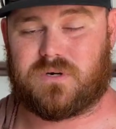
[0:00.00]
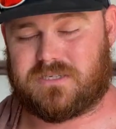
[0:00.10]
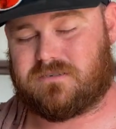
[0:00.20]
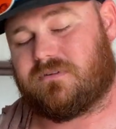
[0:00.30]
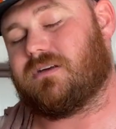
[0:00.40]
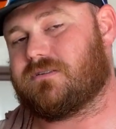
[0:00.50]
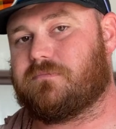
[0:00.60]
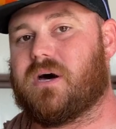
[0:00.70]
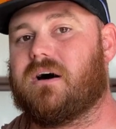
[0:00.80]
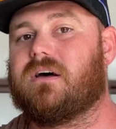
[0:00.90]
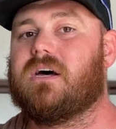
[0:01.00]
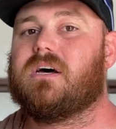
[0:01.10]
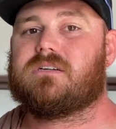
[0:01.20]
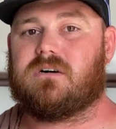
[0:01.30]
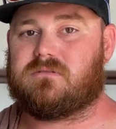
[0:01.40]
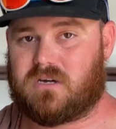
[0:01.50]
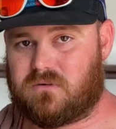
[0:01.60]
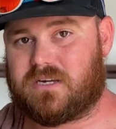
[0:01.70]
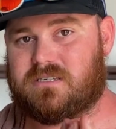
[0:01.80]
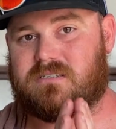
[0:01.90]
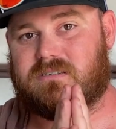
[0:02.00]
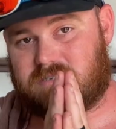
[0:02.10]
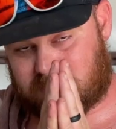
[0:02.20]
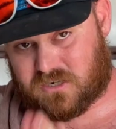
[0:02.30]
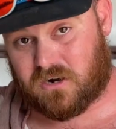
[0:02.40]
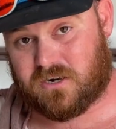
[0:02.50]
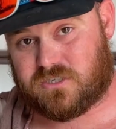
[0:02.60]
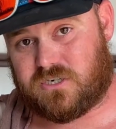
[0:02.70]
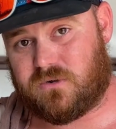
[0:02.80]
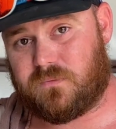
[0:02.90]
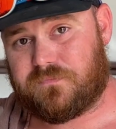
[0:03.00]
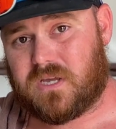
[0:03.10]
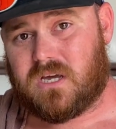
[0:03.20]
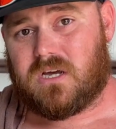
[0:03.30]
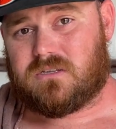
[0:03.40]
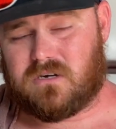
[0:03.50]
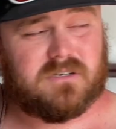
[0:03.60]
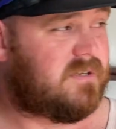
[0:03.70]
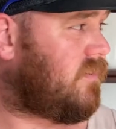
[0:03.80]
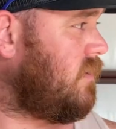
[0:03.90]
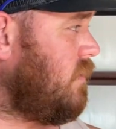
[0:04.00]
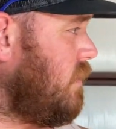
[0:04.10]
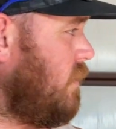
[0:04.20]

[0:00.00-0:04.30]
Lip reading: what this video is about. So don't let this discourage you. Those of you